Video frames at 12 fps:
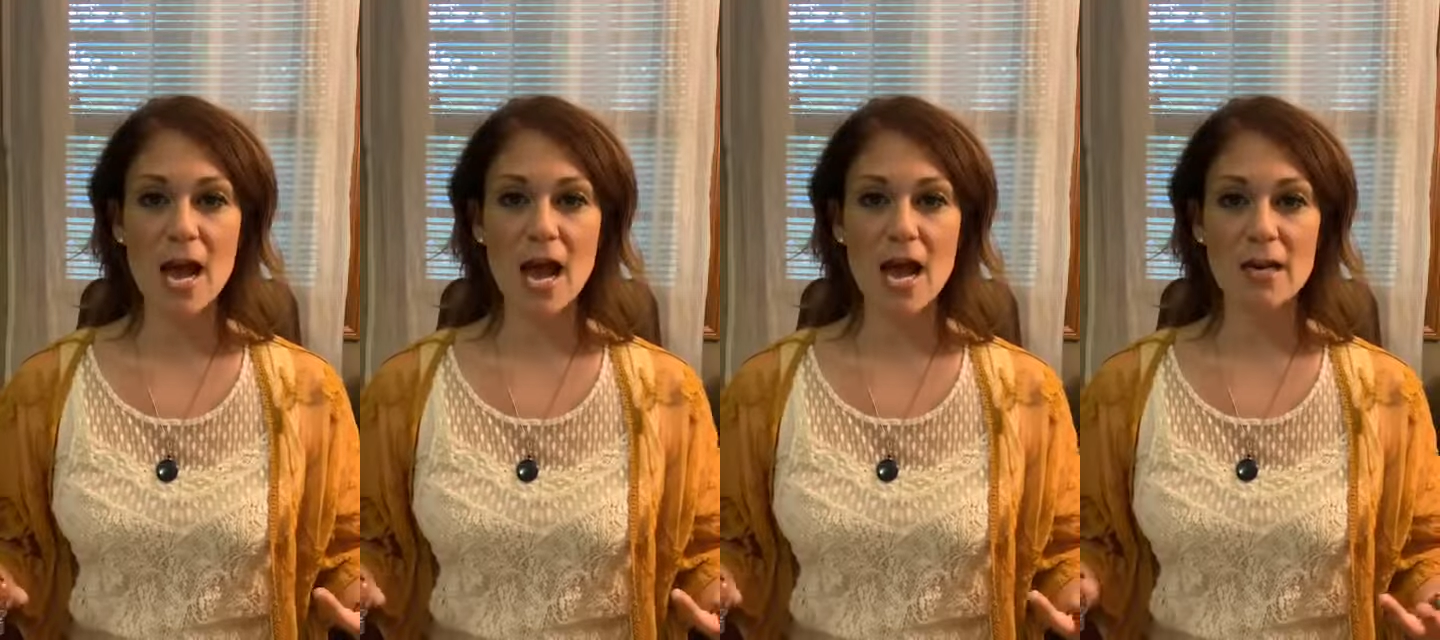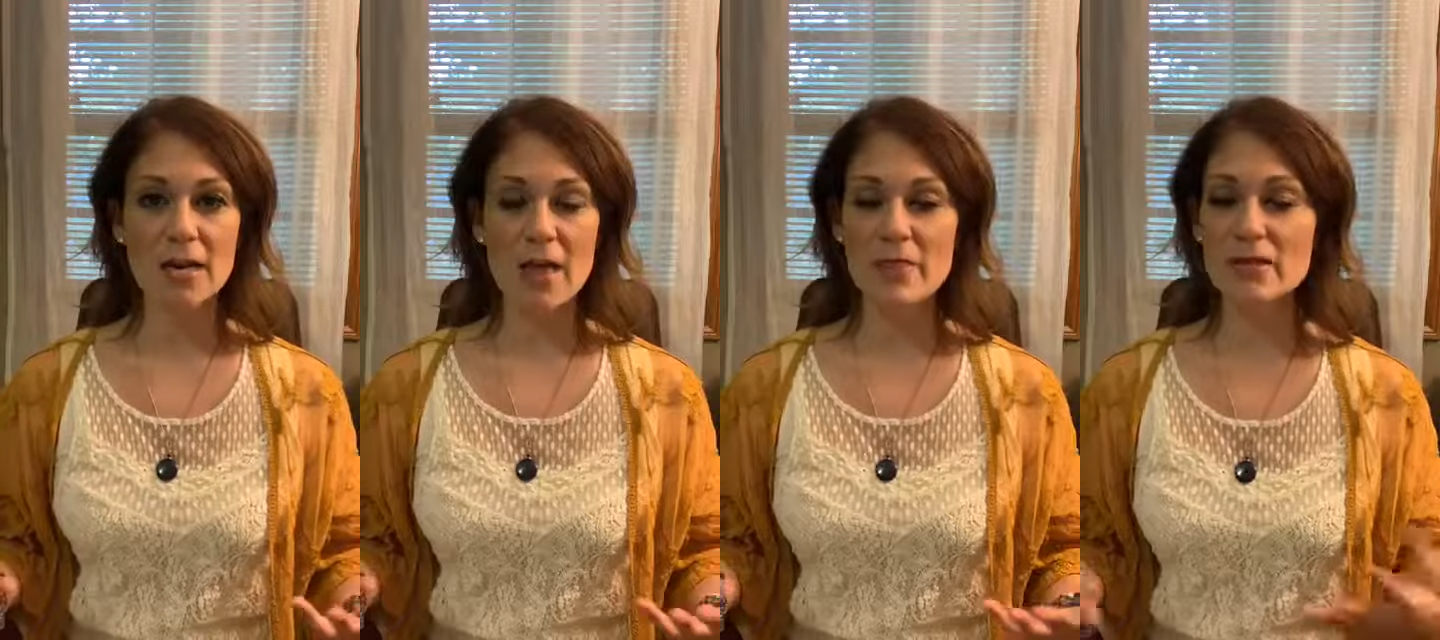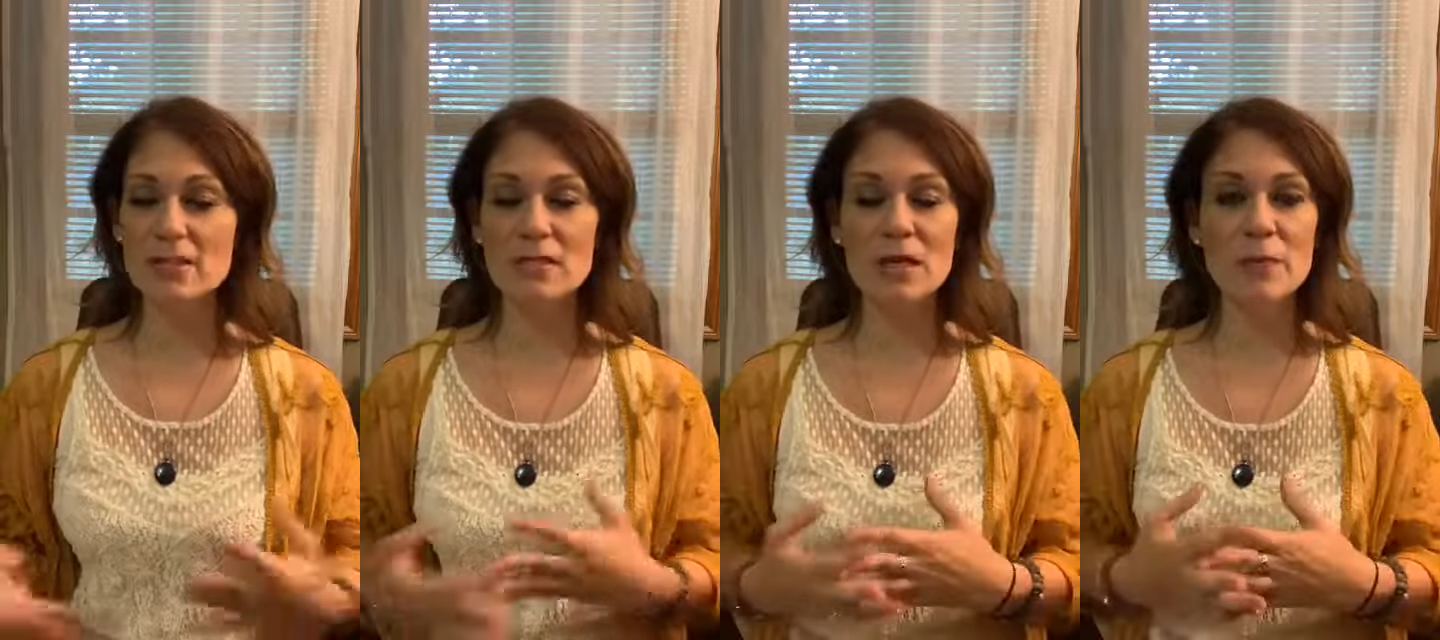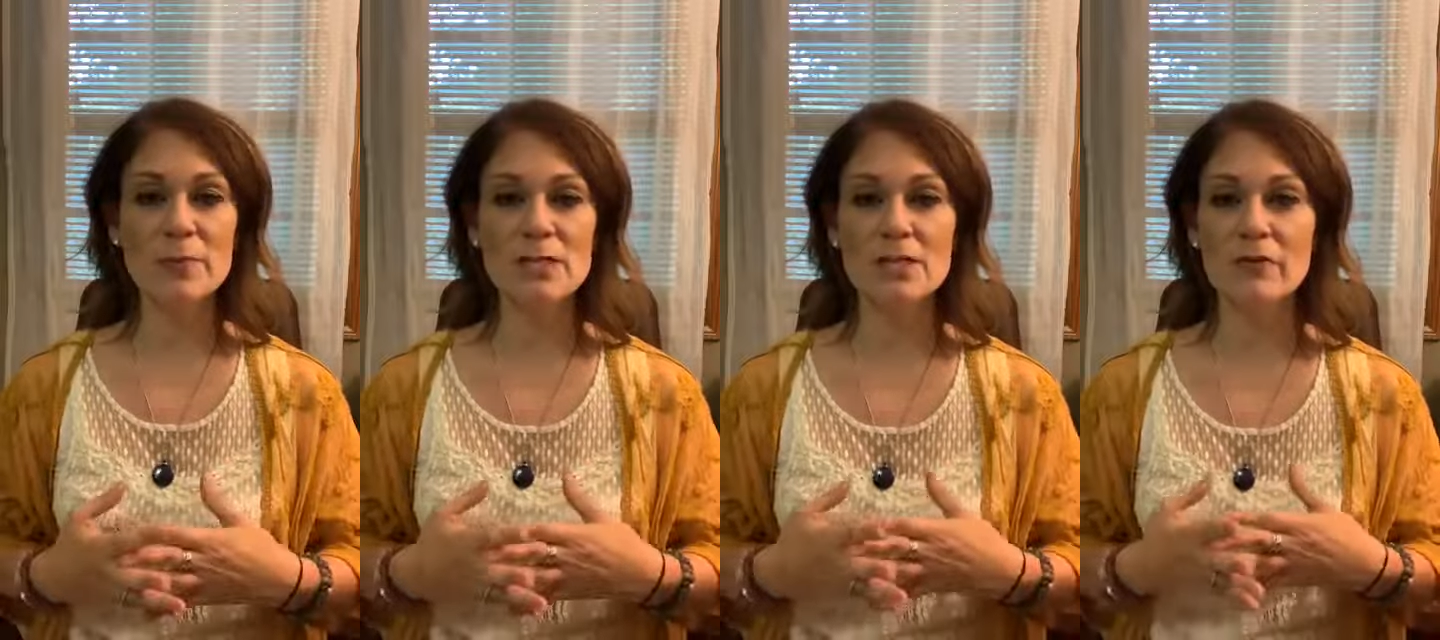And that's going to
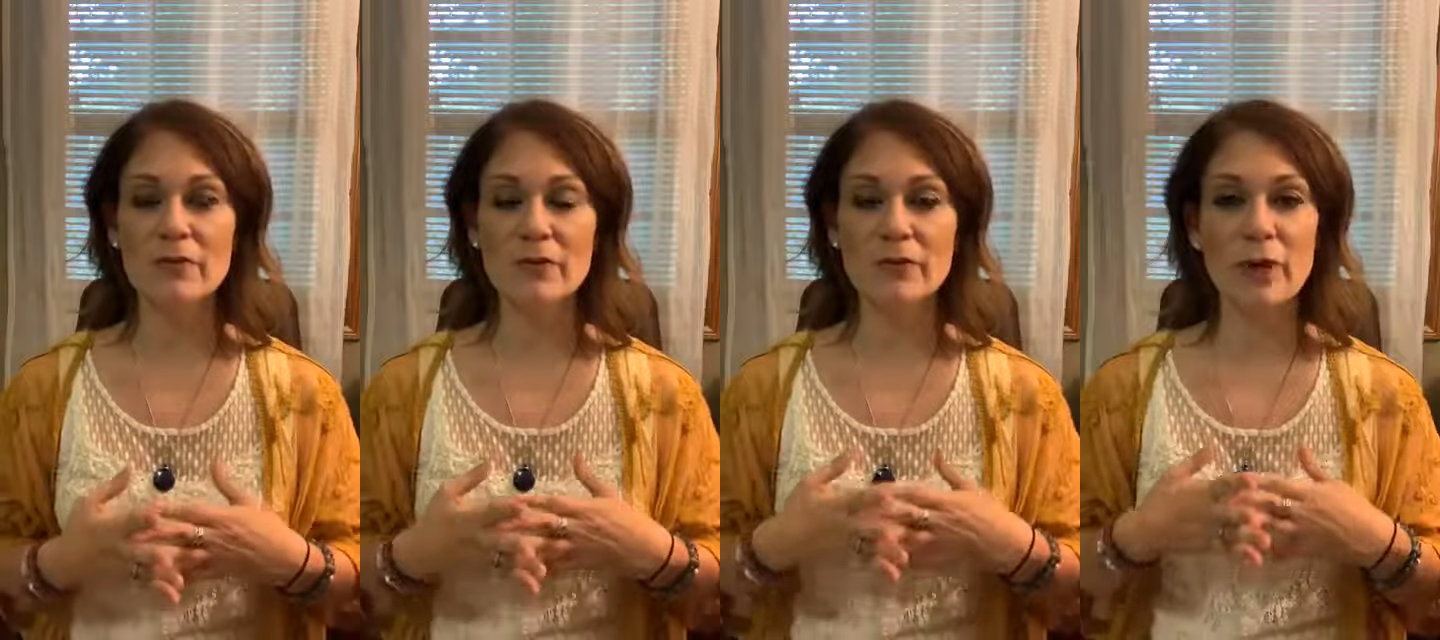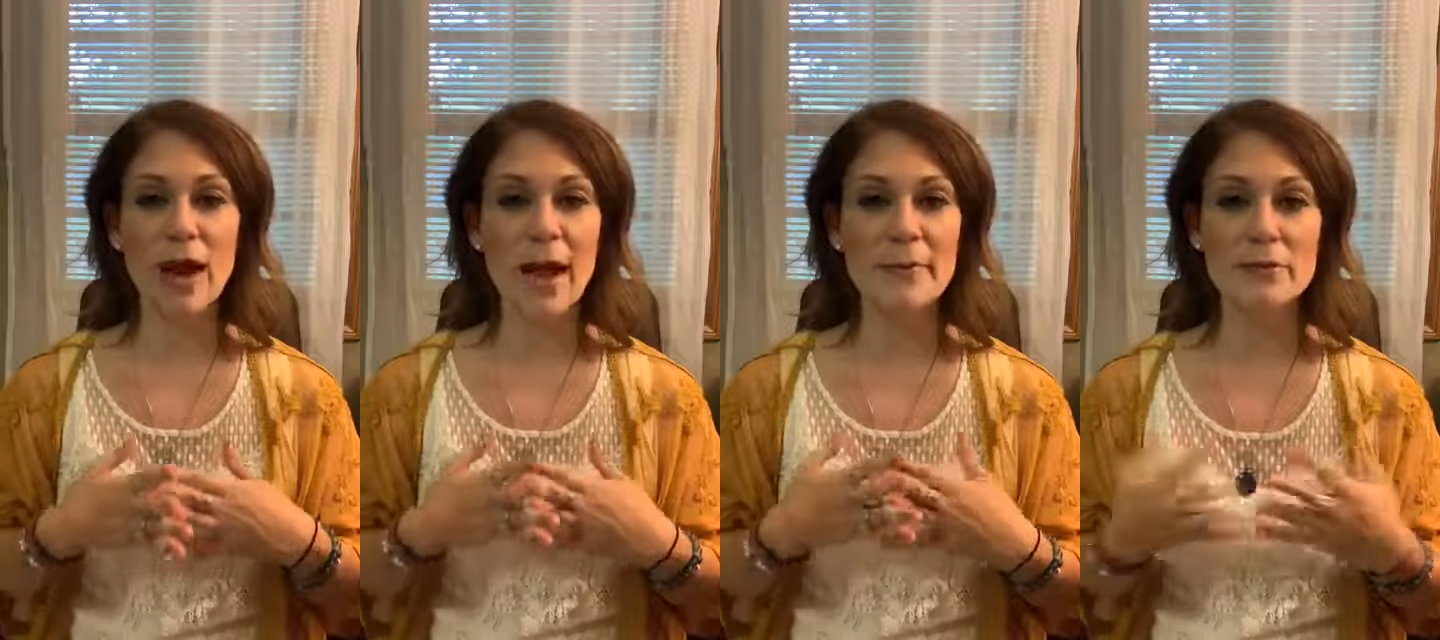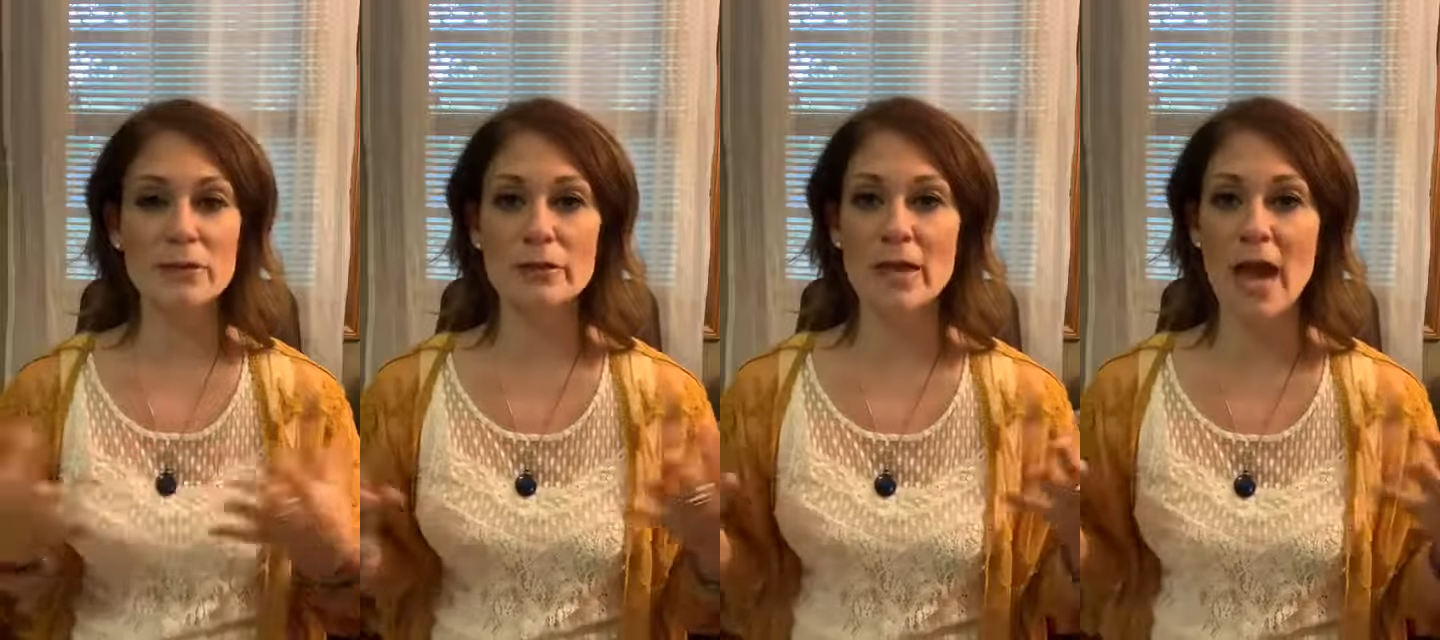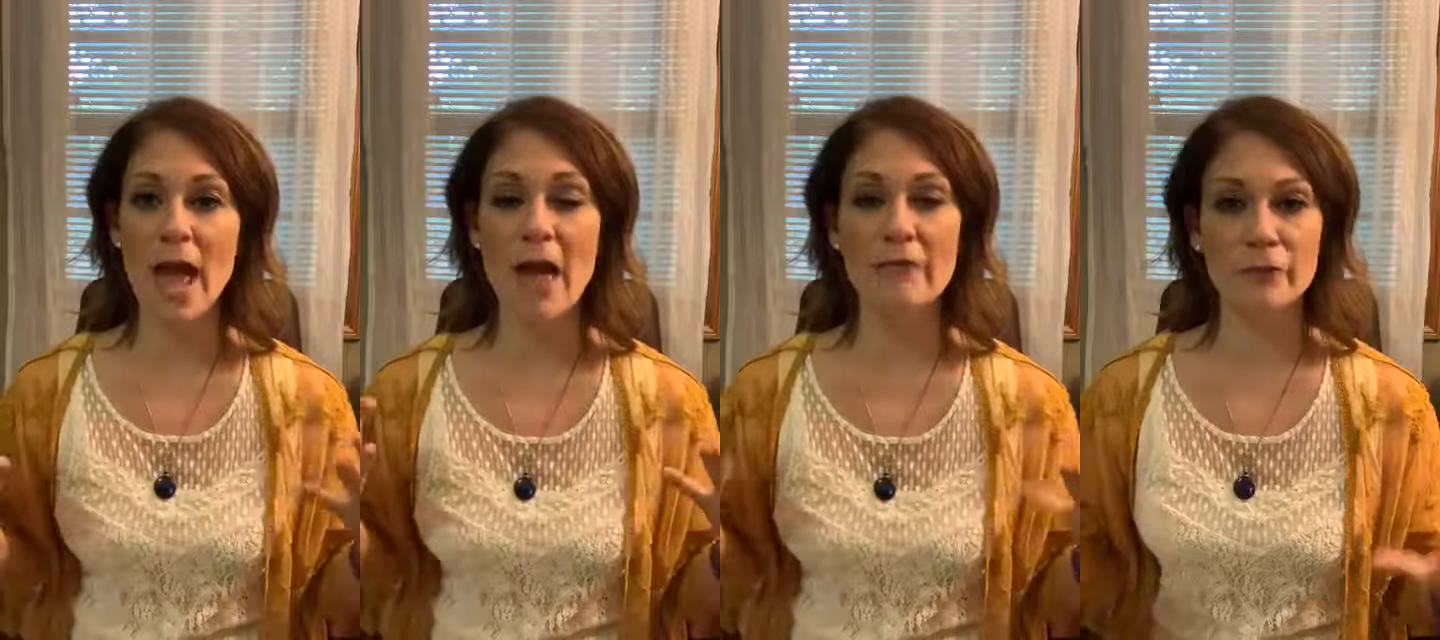be different for absolutely
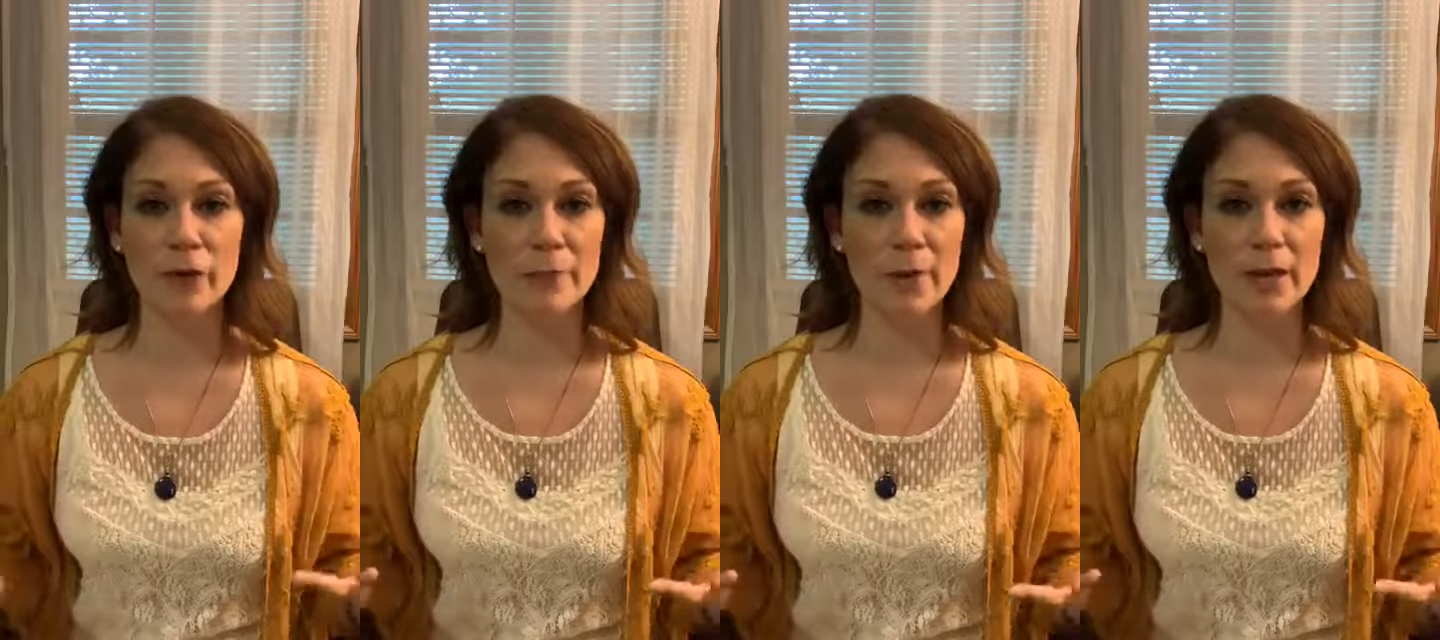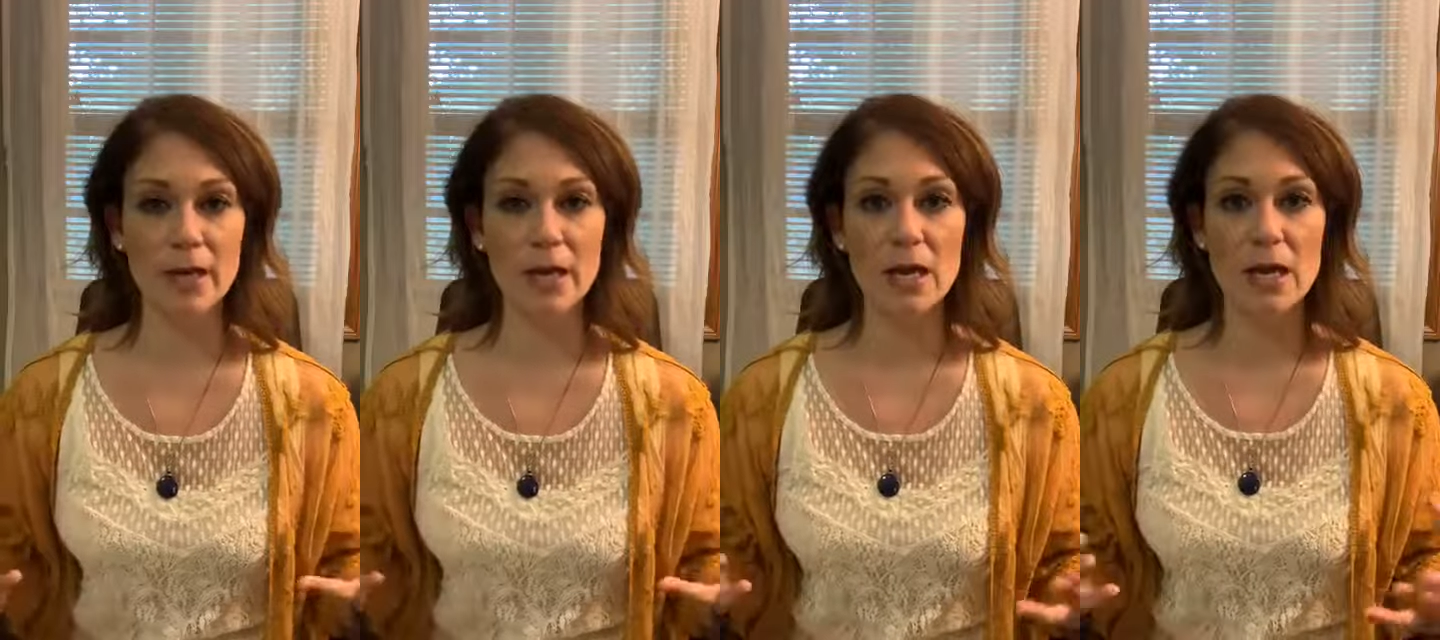everybody.